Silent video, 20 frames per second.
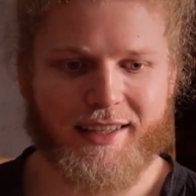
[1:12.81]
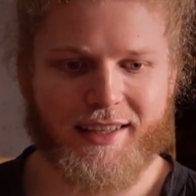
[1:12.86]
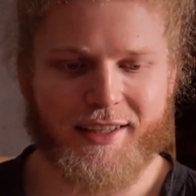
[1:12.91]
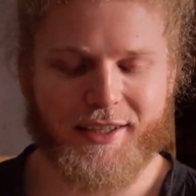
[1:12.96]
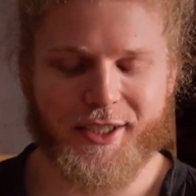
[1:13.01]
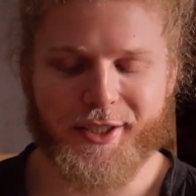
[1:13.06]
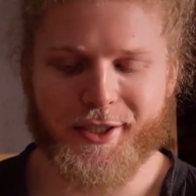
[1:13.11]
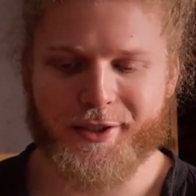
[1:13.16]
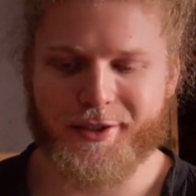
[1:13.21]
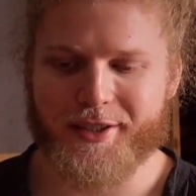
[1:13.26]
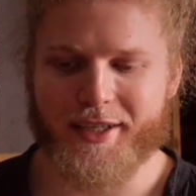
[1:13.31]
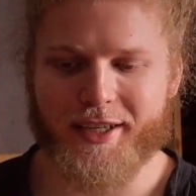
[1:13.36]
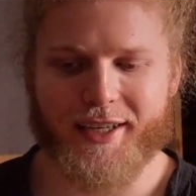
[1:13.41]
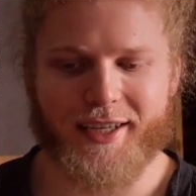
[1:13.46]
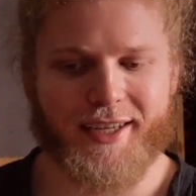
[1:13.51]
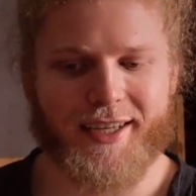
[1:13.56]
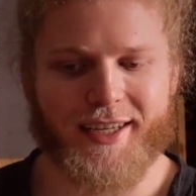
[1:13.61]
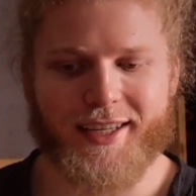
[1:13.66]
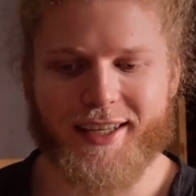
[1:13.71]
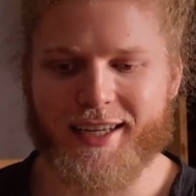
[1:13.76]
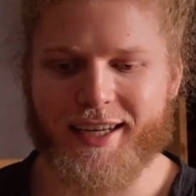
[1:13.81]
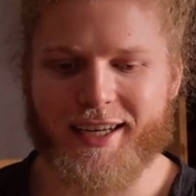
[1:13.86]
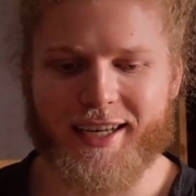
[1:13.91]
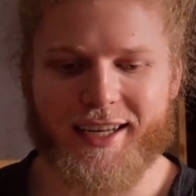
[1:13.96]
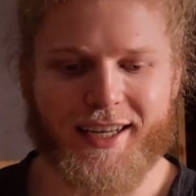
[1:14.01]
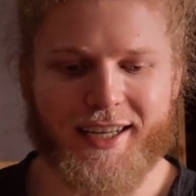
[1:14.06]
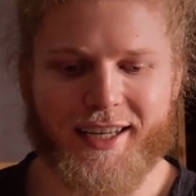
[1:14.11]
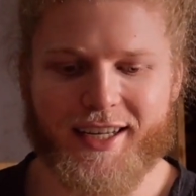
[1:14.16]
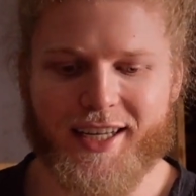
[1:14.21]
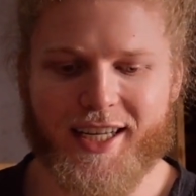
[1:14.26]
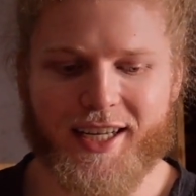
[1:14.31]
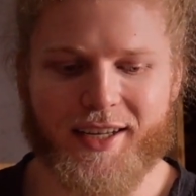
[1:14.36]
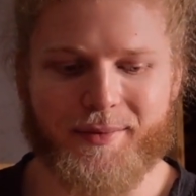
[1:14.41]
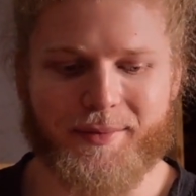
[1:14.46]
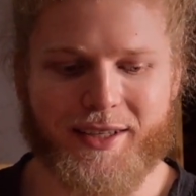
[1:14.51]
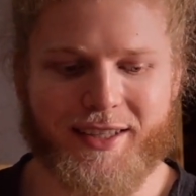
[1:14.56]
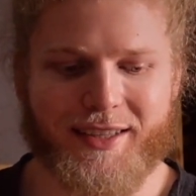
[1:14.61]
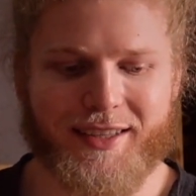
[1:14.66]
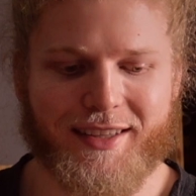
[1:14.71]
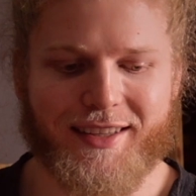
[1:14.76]
There's, uh, yeah, I
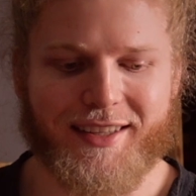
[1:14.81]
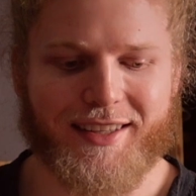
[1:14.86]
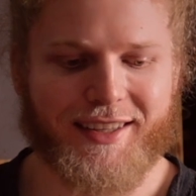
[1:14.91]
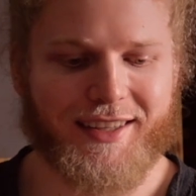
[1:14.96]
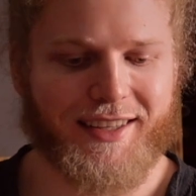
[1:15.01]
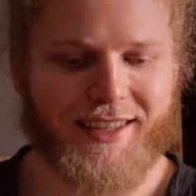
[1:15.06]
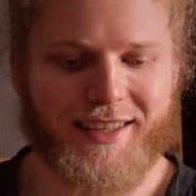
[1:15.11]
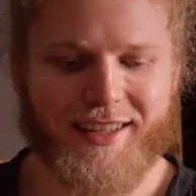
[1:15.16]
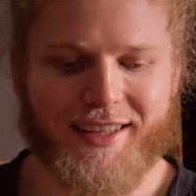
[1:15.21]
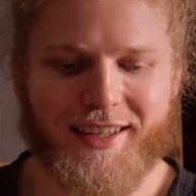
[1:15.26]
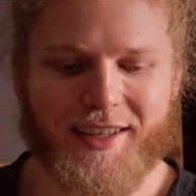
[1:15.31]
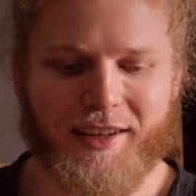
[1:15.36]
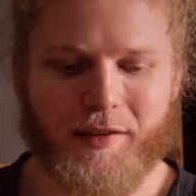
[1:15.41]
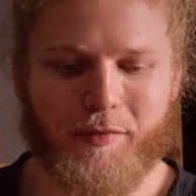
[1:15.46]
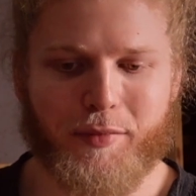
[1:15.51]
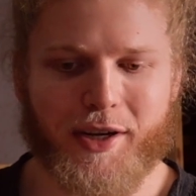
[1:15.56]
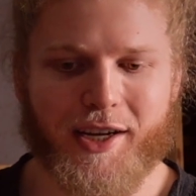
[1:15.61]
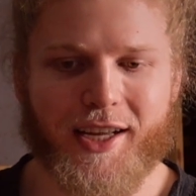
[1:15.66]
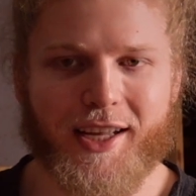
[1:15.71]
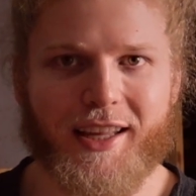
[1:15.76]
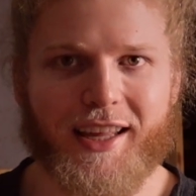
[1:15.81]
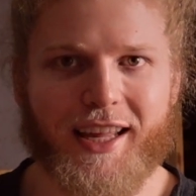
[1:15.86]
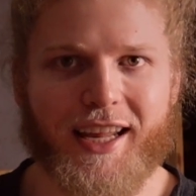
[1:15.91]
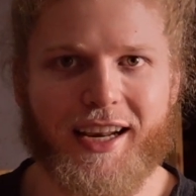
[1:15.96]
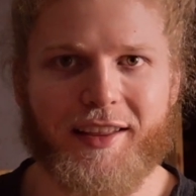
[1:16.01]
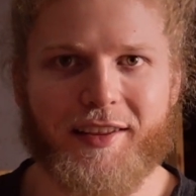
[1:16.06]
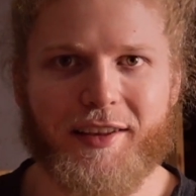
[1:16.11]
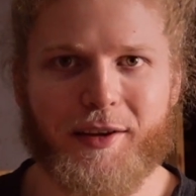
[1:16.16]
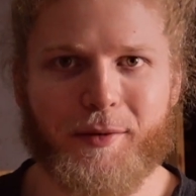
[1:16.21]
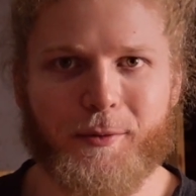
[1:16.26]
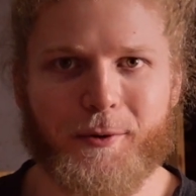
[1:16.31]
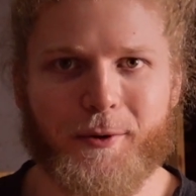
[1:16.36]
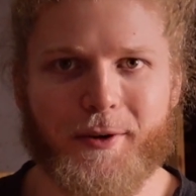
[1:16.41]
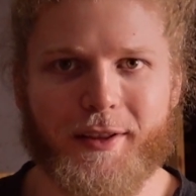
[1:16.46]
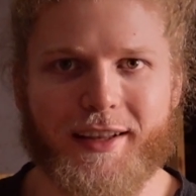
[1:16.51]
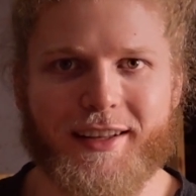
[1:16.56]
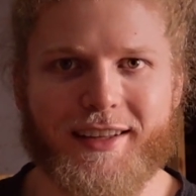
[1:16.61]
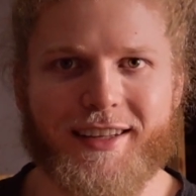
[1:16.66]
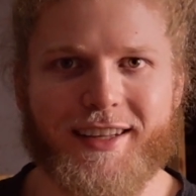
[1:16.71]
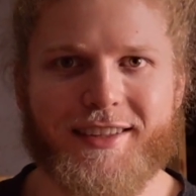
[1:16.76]
mean, buying anything more
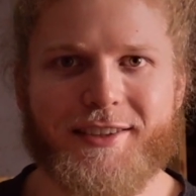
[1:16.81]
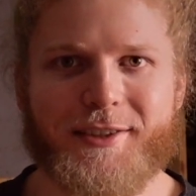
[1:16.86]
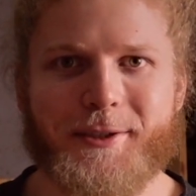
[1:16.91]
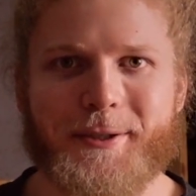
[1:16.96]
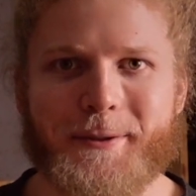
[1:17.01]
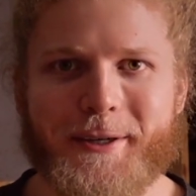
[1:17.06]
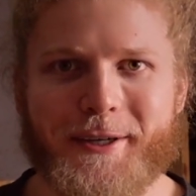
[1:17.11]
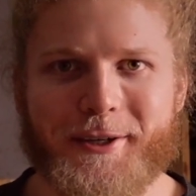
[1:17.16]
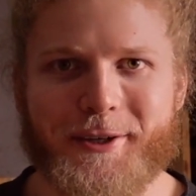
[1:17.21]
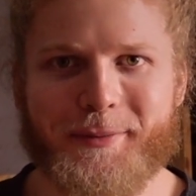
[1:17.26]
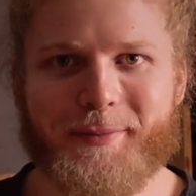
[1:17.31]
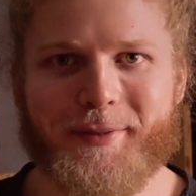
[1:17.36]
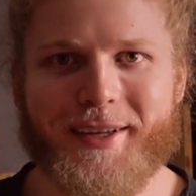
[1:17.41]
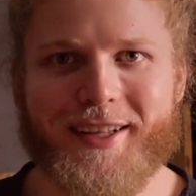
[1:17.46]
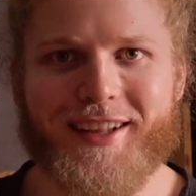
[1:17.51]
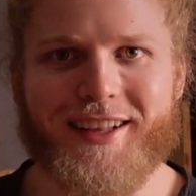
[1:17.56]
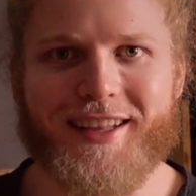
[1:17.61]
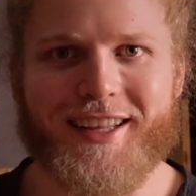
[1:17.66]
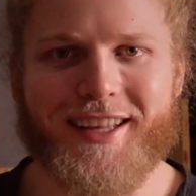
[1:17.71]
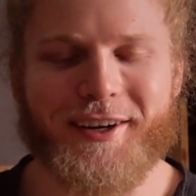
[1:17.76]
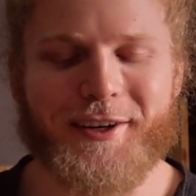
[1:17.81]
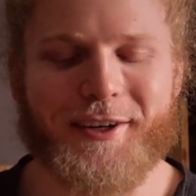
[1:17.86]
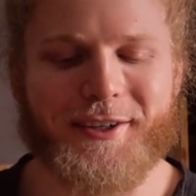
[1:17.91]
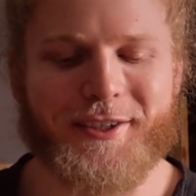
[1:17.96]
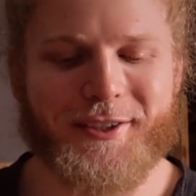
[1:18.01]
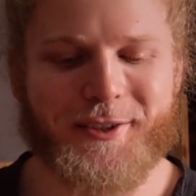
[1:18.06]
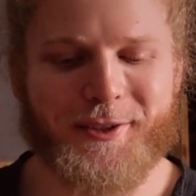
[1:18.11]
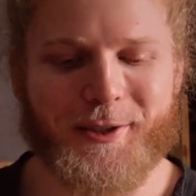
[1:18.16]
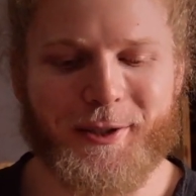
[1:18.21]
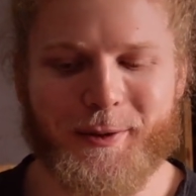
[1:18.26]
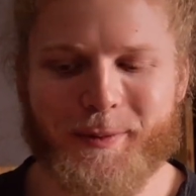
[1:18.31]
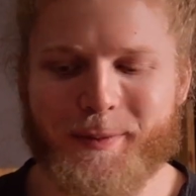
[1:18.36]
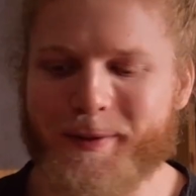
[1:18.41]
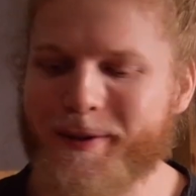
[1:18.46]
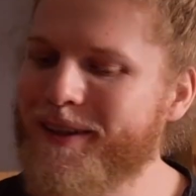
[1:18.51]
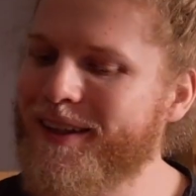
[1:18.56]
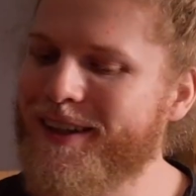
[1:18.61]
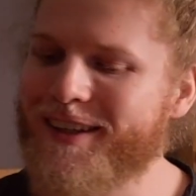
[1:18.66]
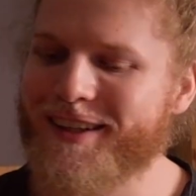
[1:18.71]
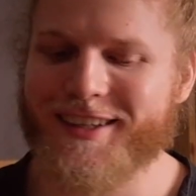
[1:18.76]
than a 200 milliliter tube,
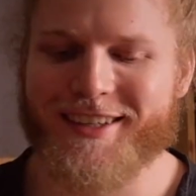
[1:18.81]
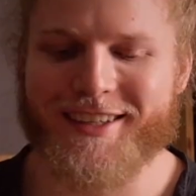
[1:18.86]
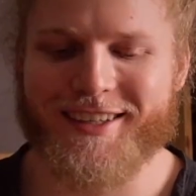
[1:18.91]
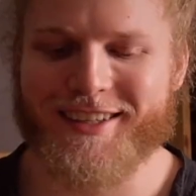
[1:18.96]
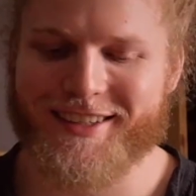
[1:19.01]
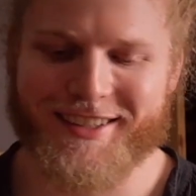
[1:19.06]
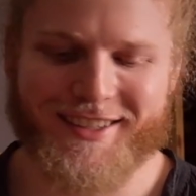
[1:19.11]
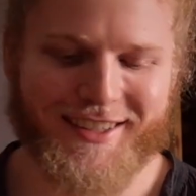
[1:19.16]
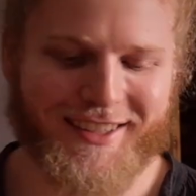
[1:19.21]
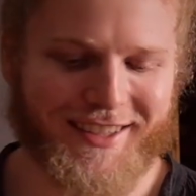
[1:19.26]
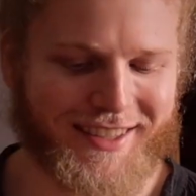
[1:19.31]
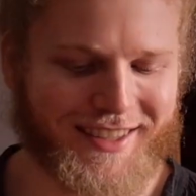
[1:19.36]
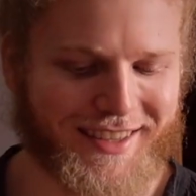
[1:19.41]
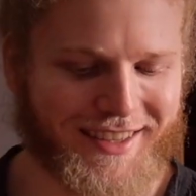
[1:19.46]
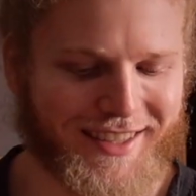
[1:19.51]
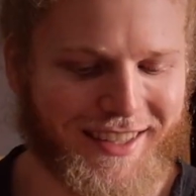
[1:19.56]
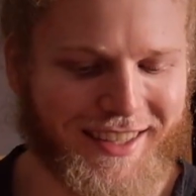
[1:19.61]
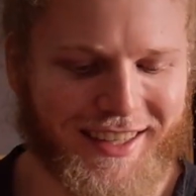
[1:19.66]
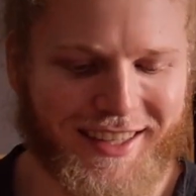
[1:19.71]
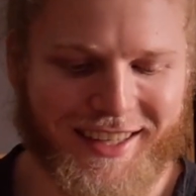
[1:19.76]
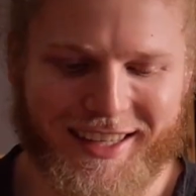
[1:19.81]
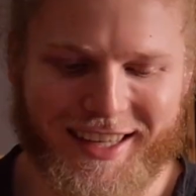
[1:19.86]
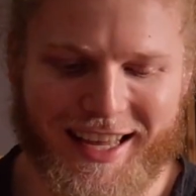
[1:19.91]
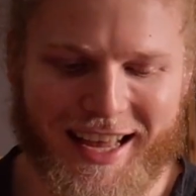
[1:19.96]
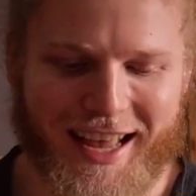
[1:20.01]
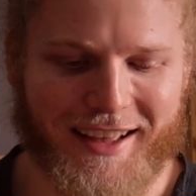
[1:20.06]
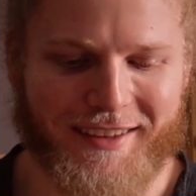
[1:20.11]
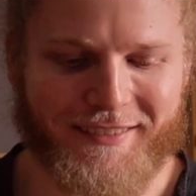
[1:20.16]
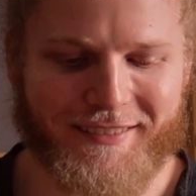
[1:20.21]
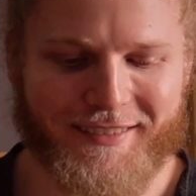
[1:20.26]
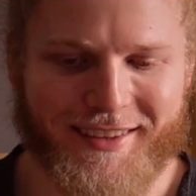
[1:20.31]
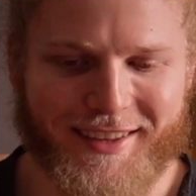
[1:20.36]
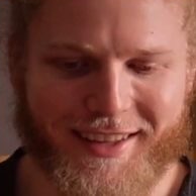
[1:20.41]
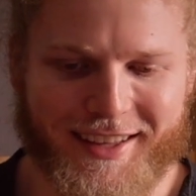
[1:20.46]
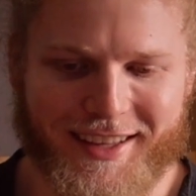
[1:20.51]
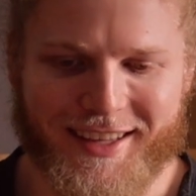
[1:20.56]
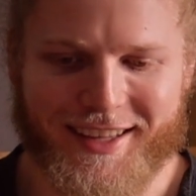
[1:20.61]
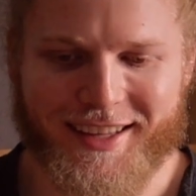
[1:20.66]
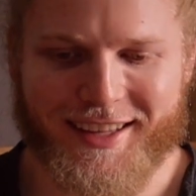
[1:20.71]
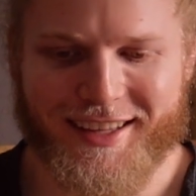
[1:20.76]
you're, you're yeah,
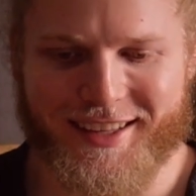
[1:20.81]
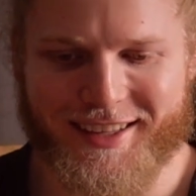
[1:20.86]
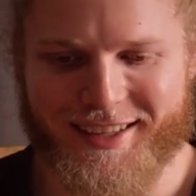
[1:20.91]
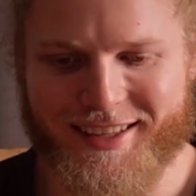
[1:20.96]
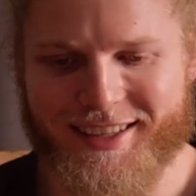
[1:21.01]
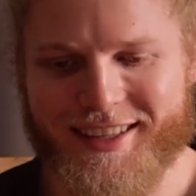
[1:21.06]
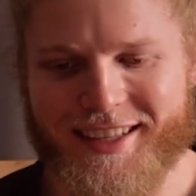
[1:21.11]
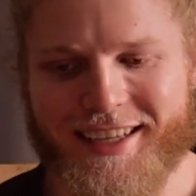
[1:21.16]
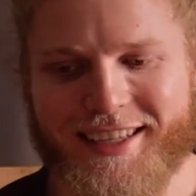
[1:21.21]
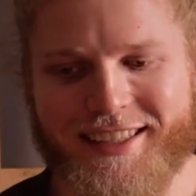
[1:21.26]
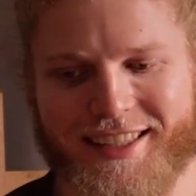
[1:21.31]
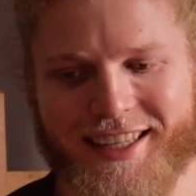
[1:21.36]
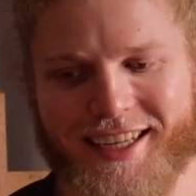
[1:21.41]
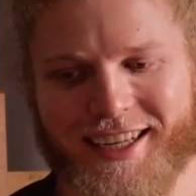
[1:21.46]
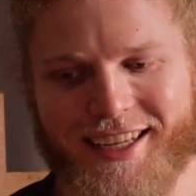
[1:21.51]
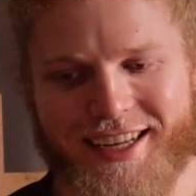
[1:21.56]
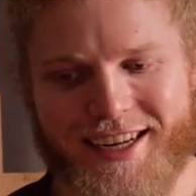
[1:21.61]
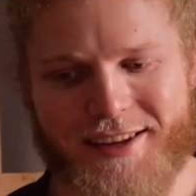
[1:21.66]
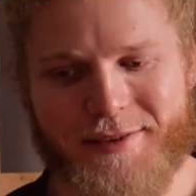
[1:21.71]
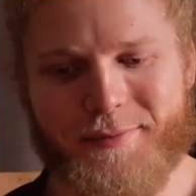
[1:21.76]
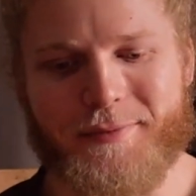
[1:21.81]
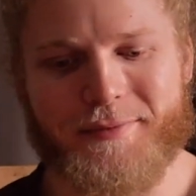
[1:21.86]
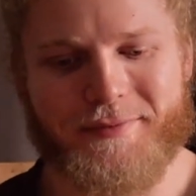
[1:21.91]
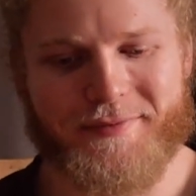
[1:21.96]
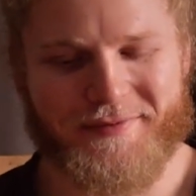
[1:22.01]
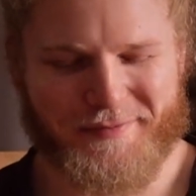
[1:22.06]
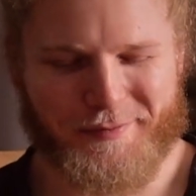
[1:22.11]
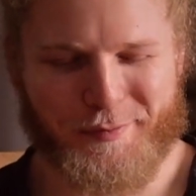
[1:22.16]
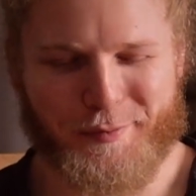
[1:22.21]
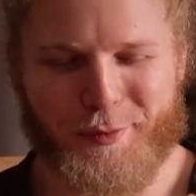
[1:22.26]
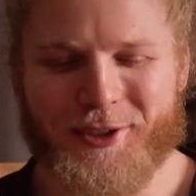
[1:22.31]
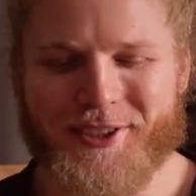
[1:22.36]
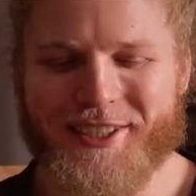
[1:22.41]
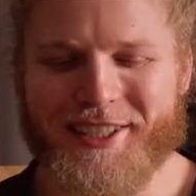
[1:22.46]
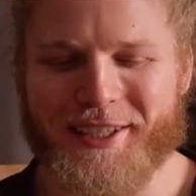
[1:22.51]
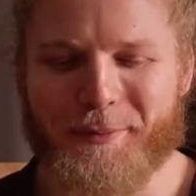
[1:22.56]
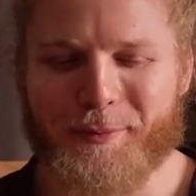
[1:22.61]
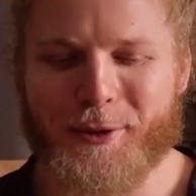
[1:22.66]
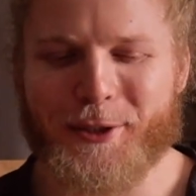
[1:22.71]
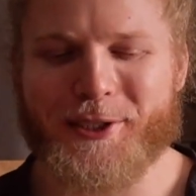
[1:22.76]
that, that kind of puts
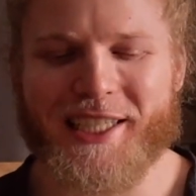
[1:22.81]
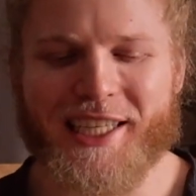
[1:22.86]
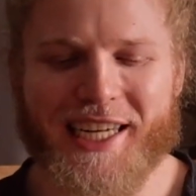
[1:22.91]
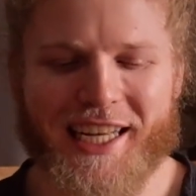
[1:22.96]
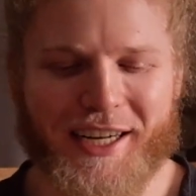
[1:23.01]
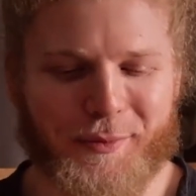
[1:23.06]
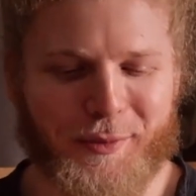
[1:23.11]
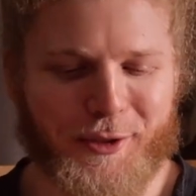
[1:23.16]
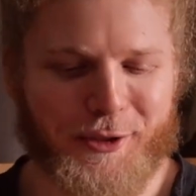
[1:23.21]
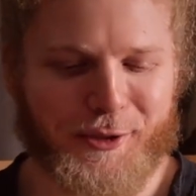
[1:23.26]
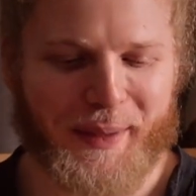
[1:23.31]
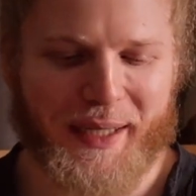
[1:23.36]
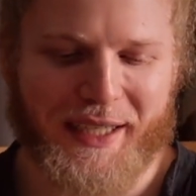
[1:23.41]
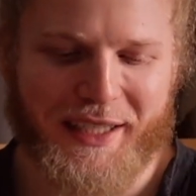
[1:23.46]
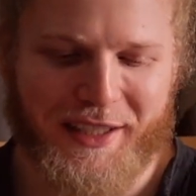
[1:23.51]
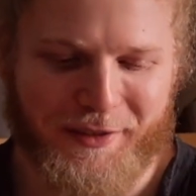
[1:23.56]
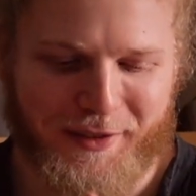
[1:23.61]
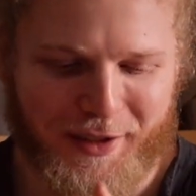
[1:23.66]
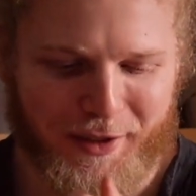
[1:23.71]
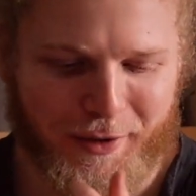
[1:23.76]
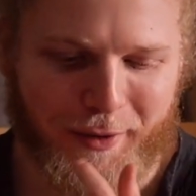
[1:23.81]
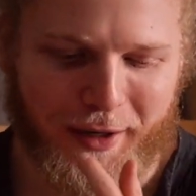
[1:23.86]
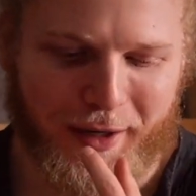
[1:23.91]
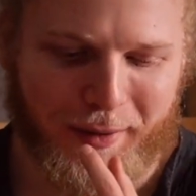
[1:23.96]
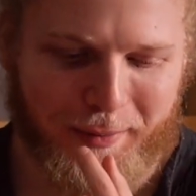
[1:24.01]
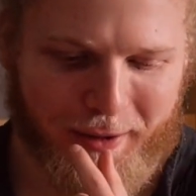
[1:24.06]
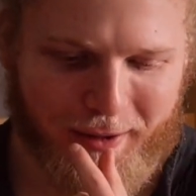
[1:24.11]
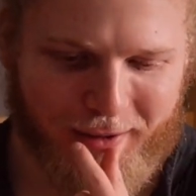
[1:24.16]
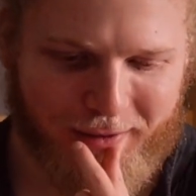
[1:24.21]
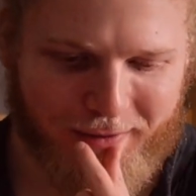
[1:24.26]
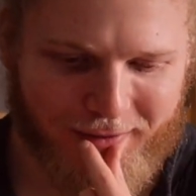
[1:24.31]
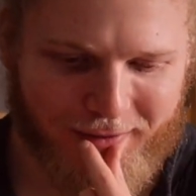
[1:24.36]
it, puts it out of perspective in a way, but.